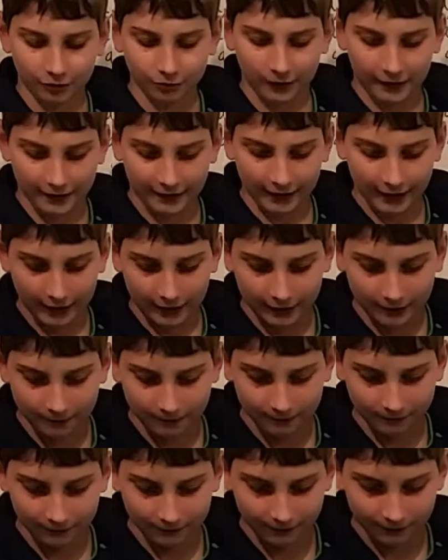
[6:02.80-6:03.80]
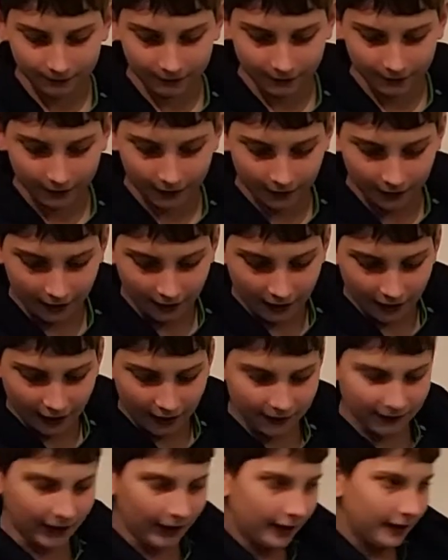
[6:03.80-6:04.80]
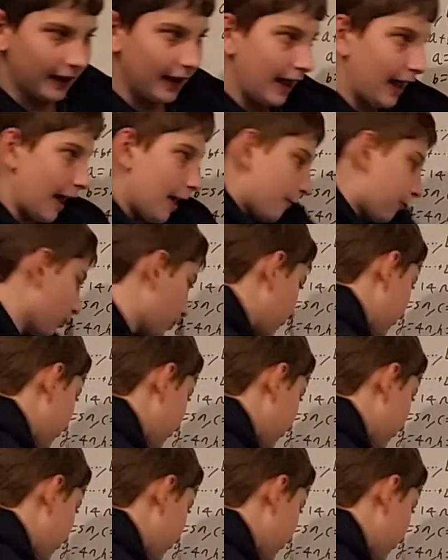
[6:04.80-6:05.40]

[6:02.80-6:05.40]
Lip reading: to 20n. And then F